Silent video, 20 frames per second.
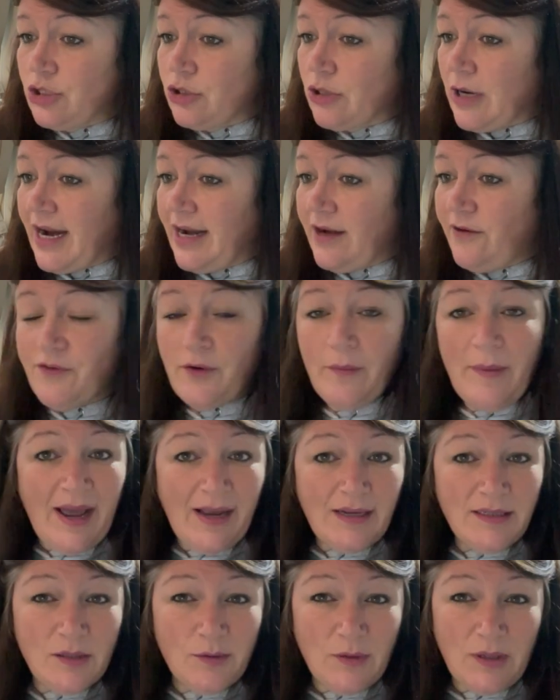train from
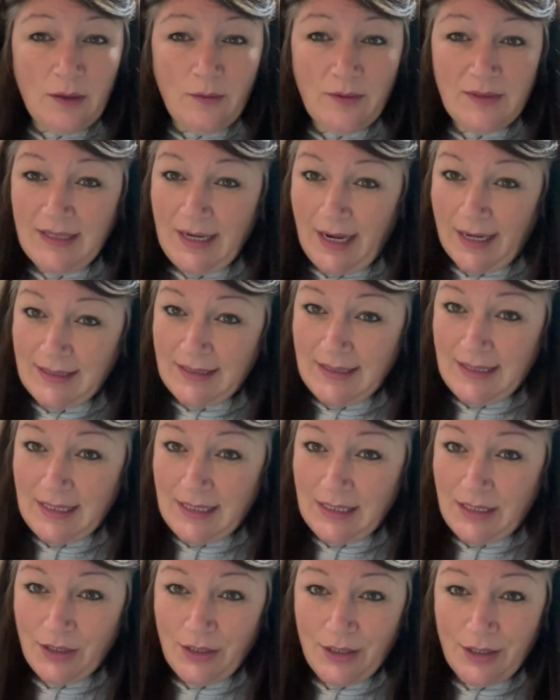Antwerp was
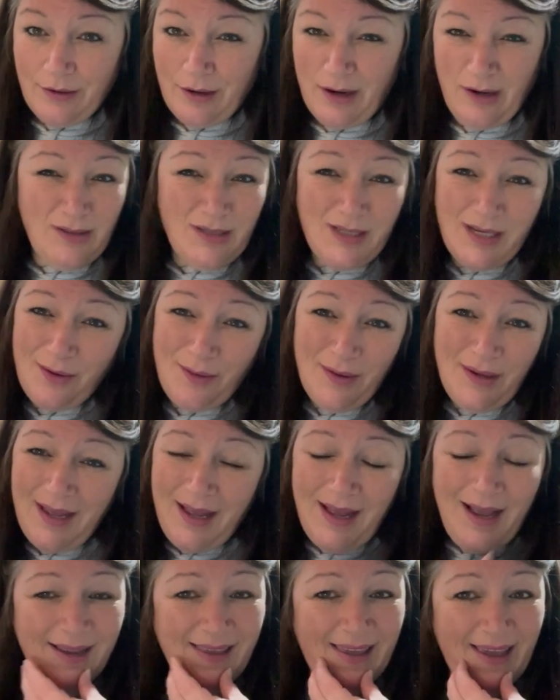€19. So
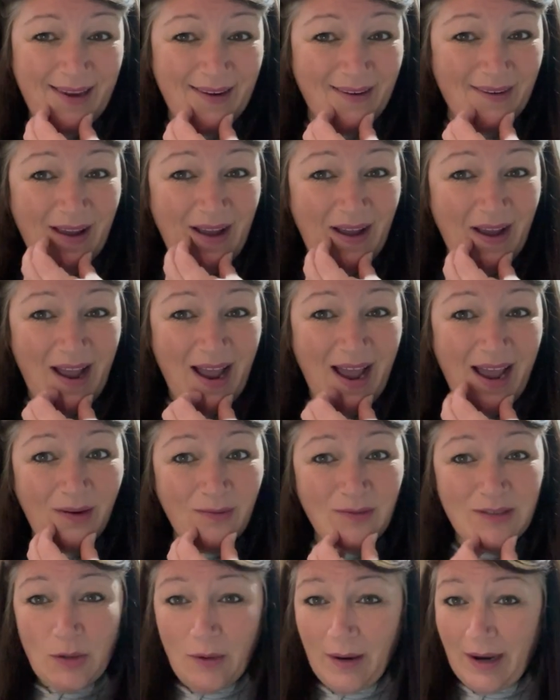again, I
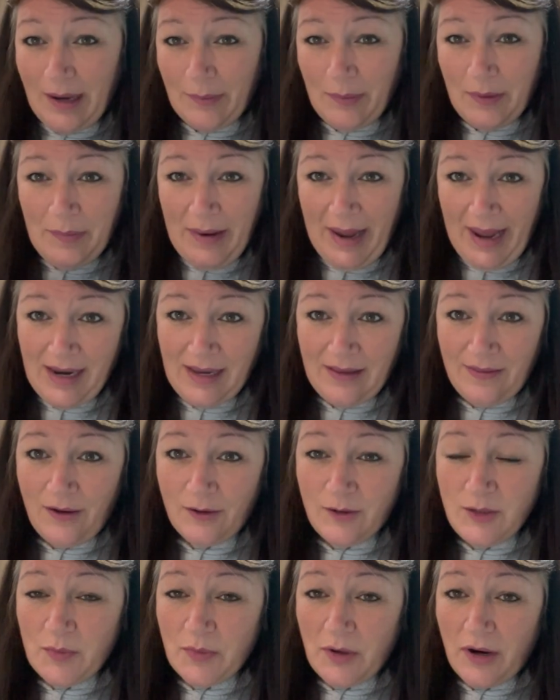was quite happy paying
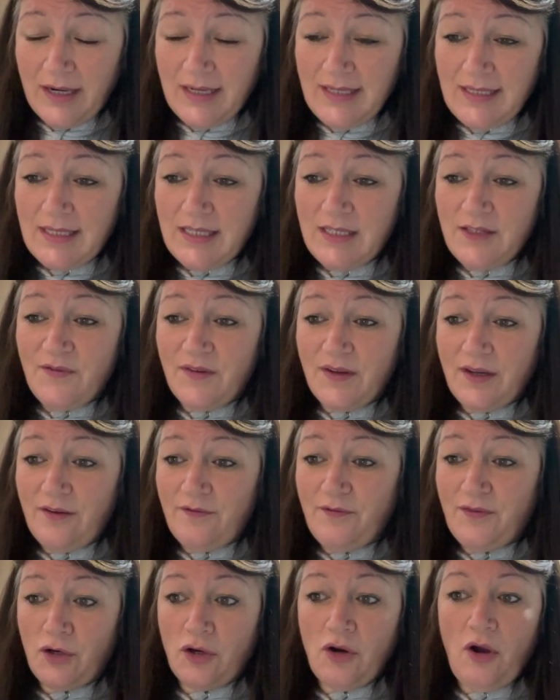those prices for
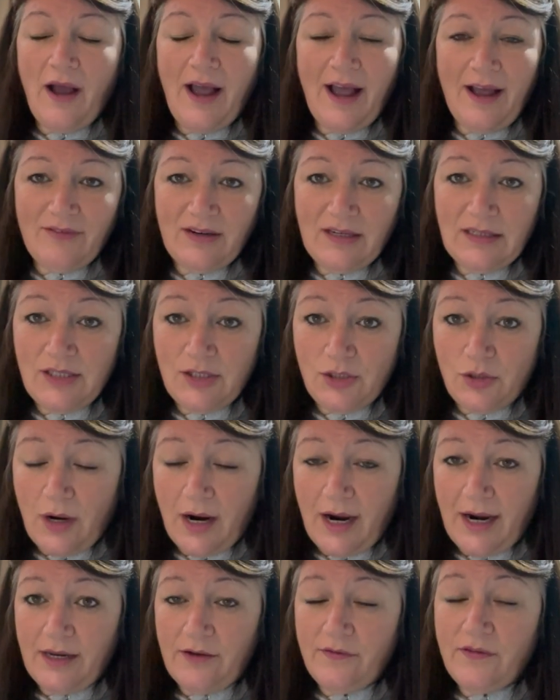not having to
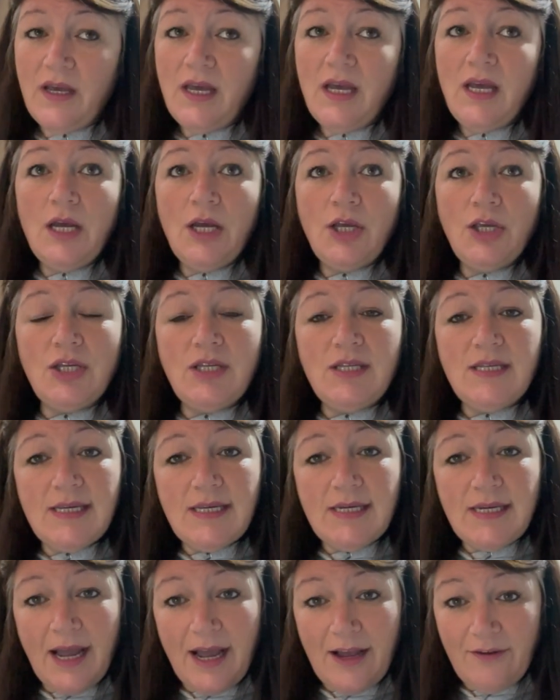drive. You
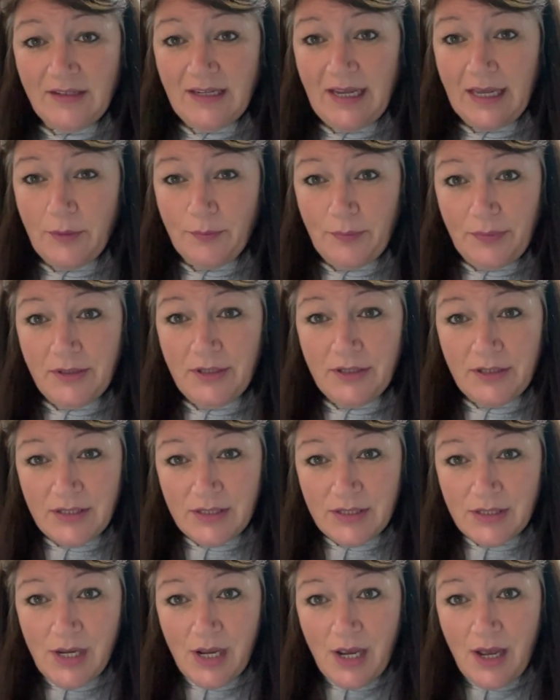did have to get the bus,